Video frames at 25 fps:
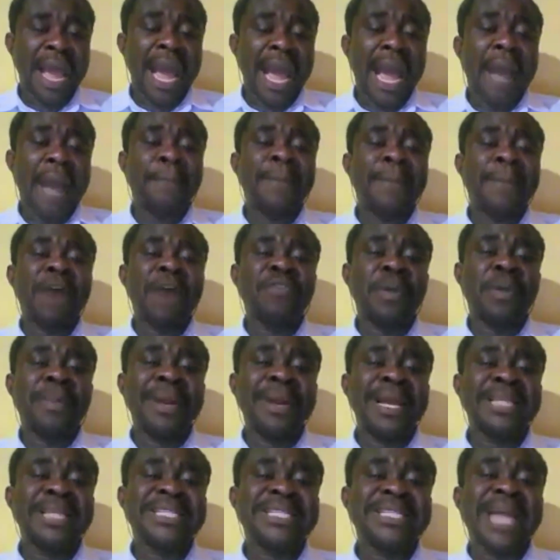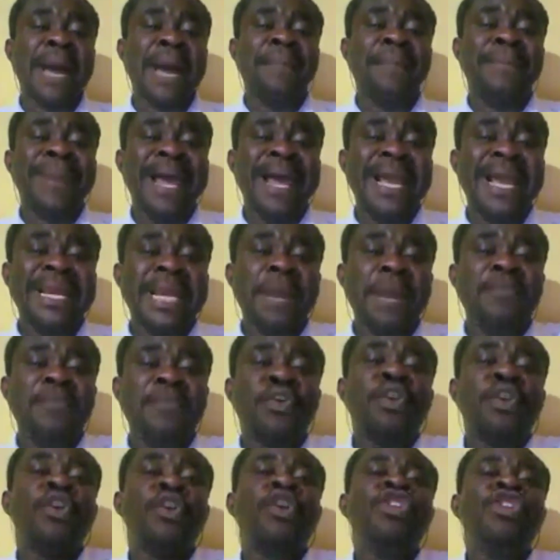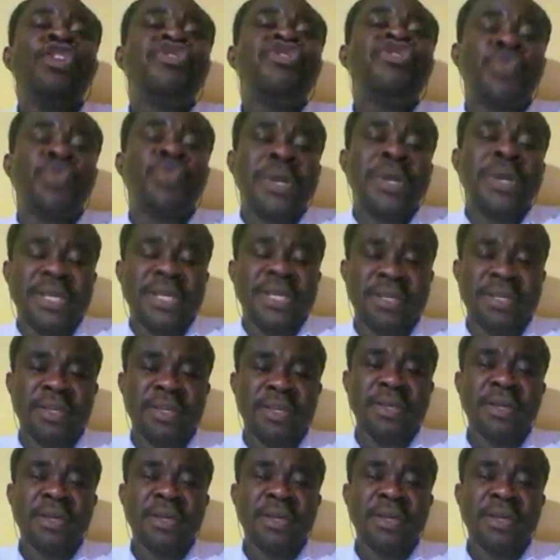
Apart from an entity applying them voluntarily,